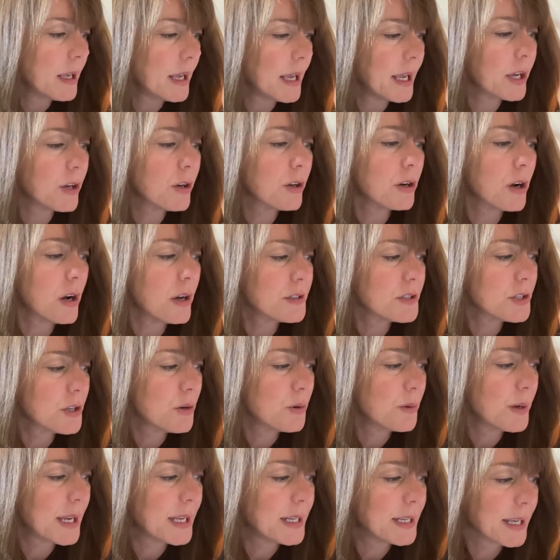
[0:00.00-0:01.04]
It could
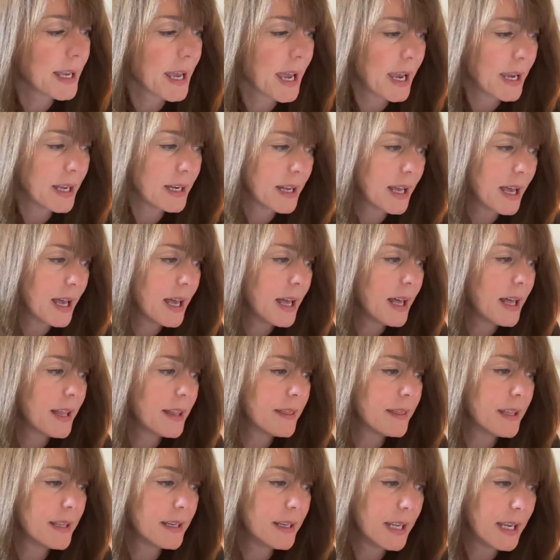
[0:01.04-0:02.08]
also indicate
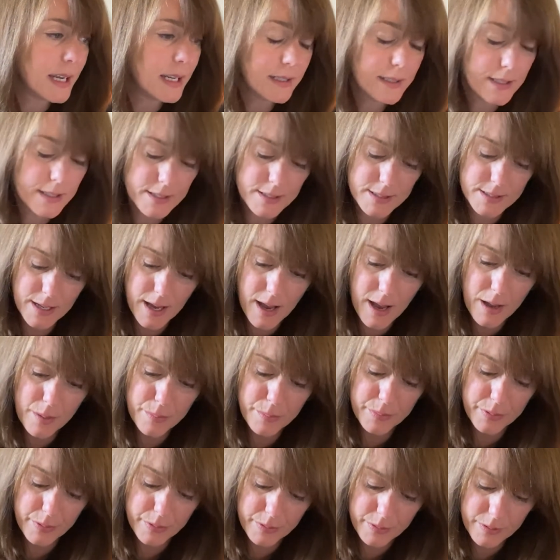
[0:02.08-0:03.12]
the need to stop
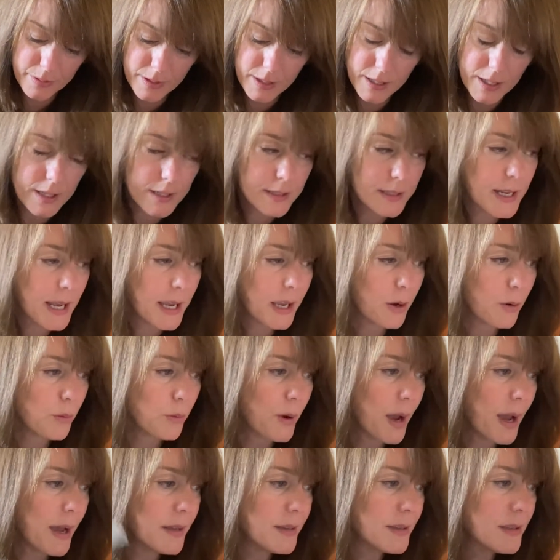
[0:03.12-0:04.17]
and take a
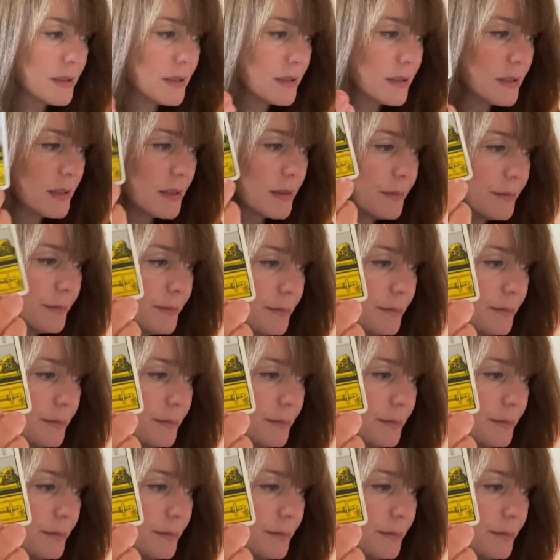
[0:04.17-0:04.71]
rest.